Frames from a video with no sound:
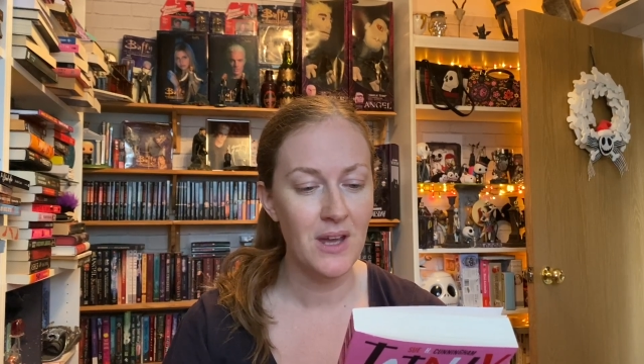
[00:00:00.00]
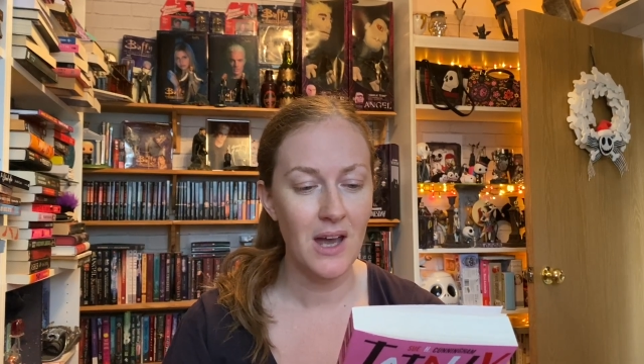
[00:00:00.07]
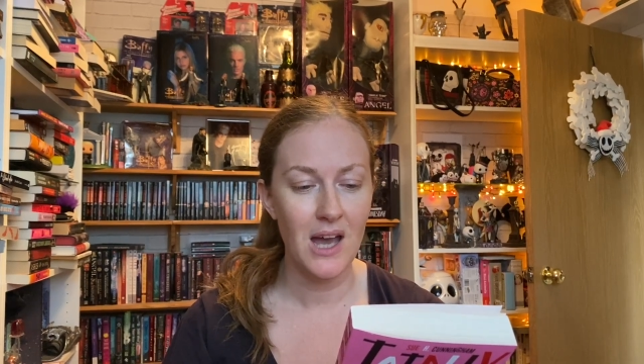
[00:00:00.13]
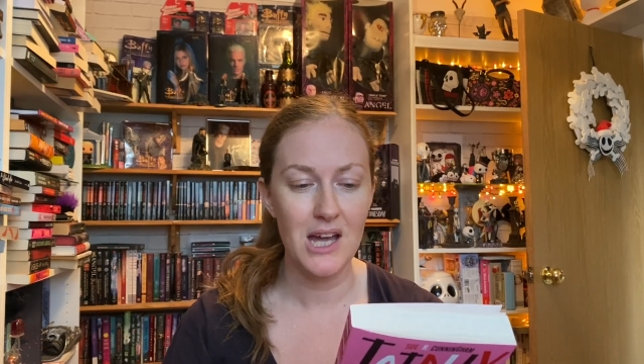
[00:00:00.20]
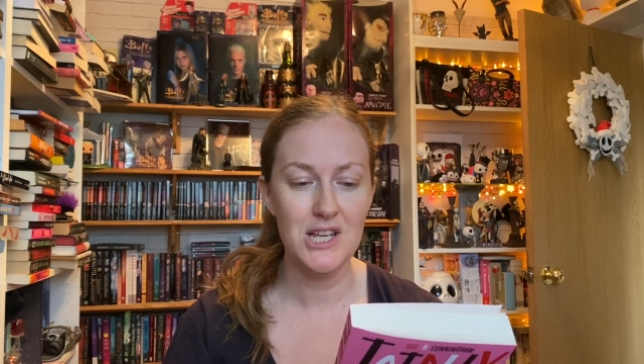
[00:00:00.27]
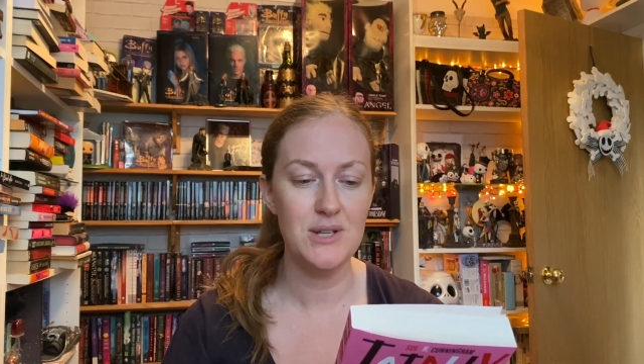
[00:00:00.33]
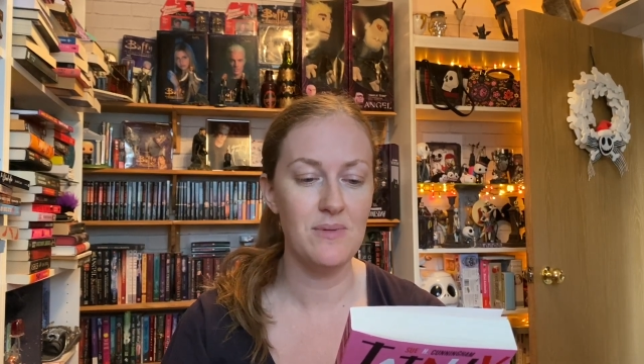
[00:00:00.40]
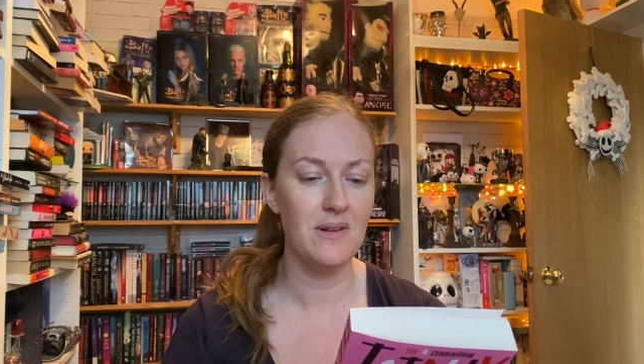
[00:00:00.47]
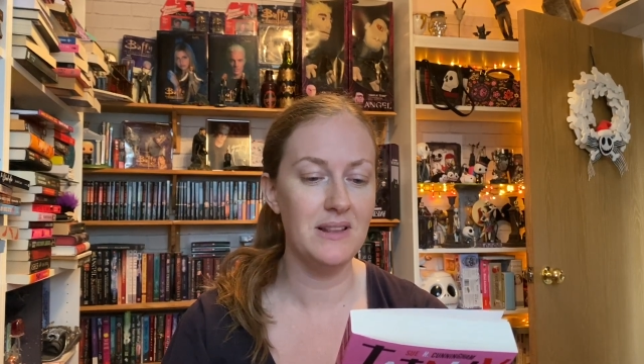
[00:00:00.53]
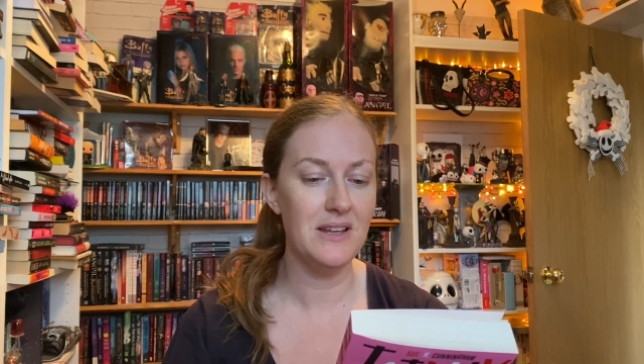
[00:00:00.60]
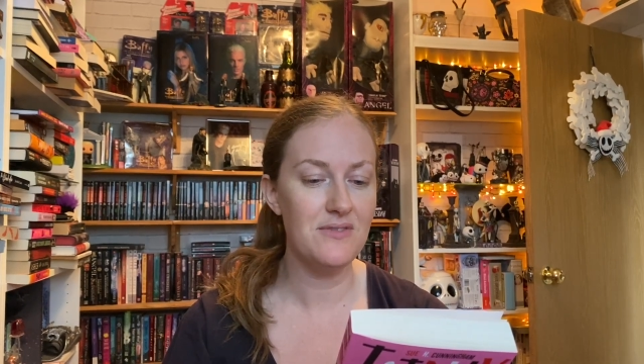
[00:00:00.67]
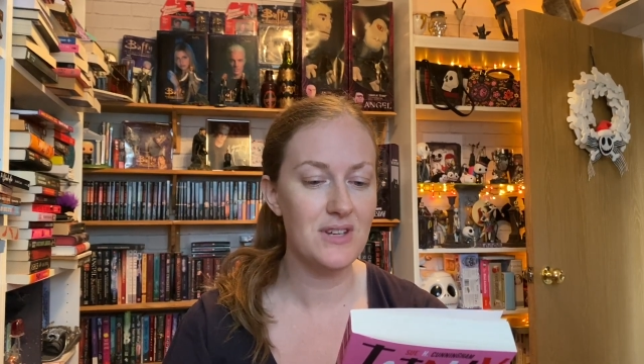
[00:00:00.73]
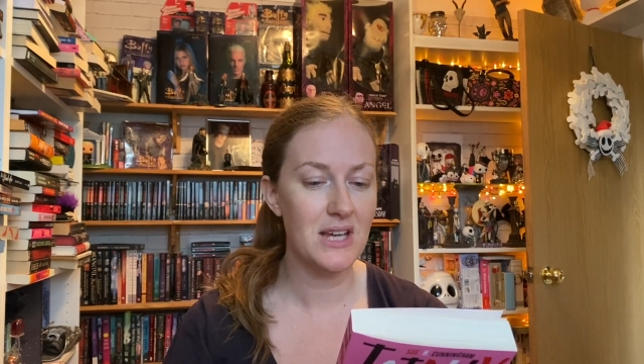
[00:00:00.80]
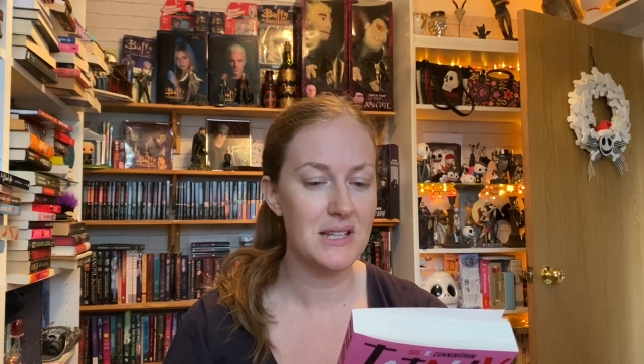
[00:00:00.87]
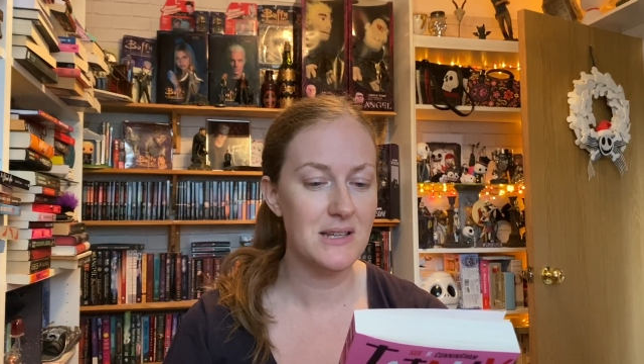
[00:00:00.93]
and she won't leave
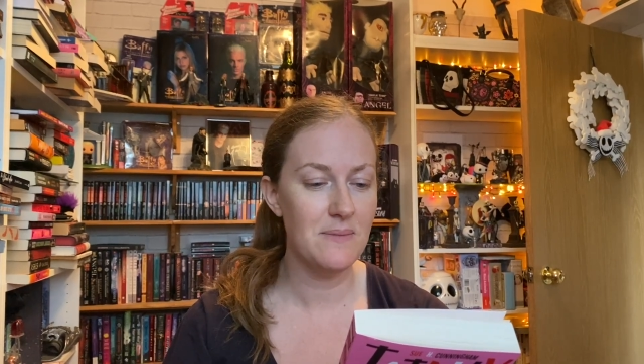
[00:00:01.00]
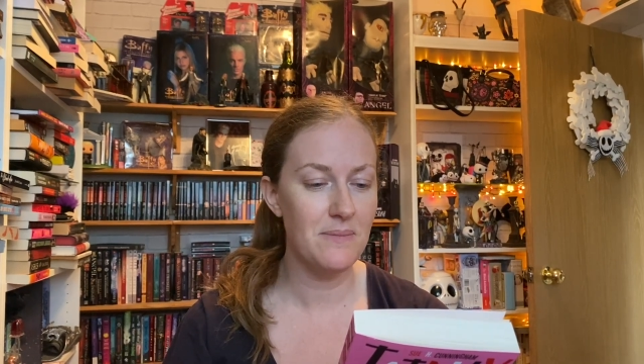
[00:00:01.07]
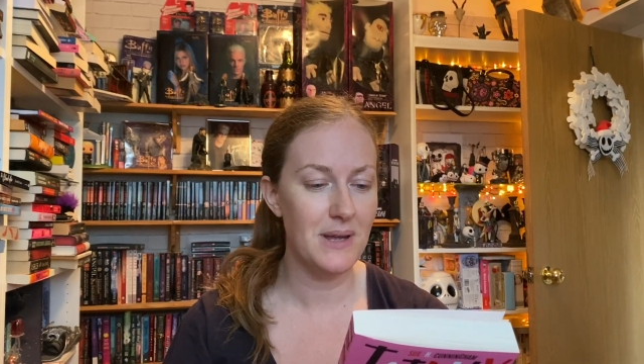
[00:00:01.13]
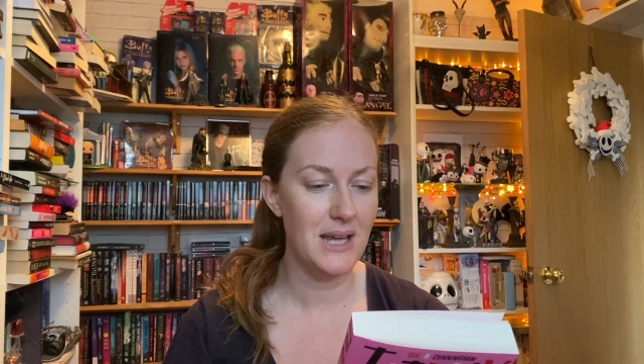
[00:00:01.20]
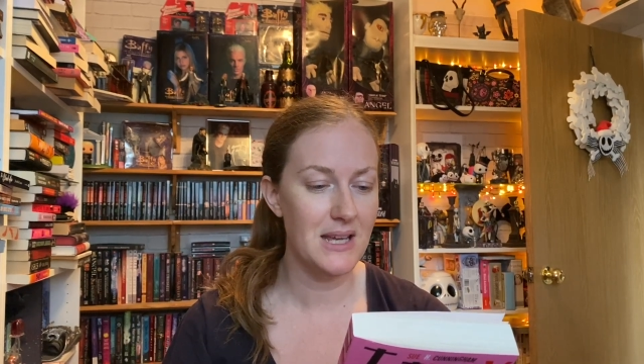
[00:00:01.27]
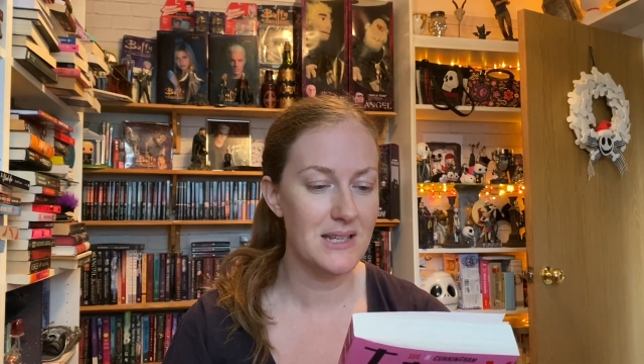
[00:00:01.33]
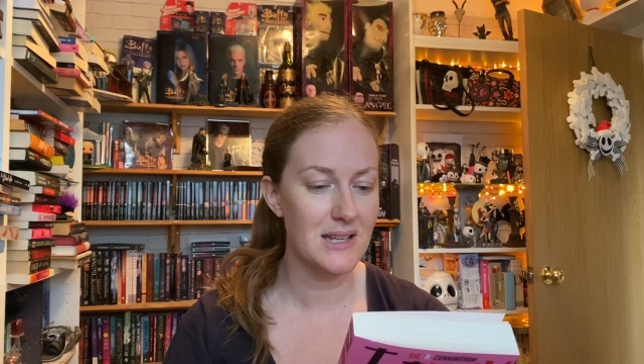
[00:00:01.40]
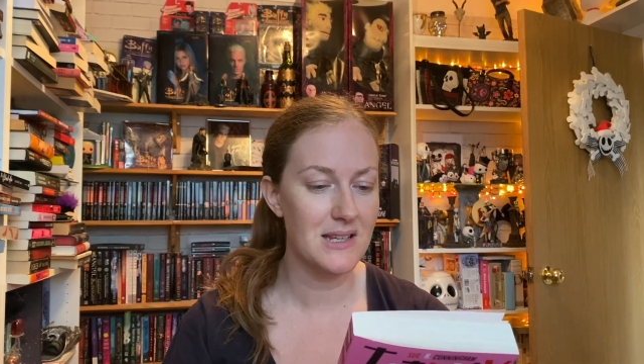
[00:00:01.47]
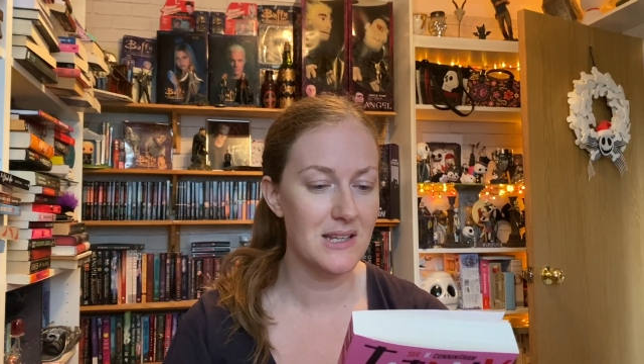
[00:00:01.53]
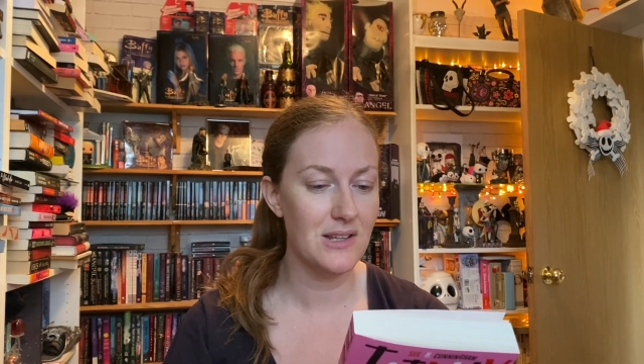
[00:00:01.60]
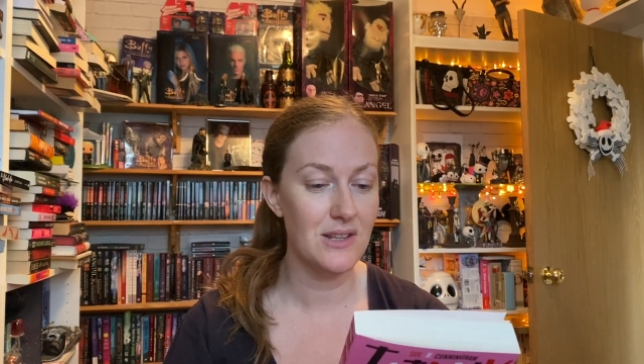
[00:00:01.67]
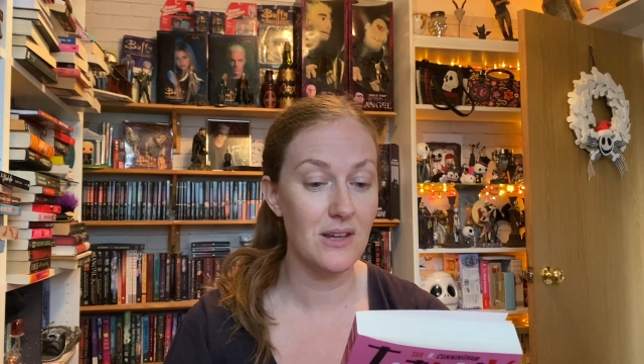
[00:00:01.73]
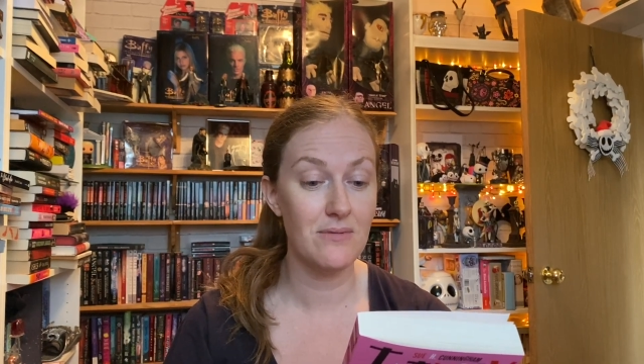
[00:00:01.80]
Jess in peace until they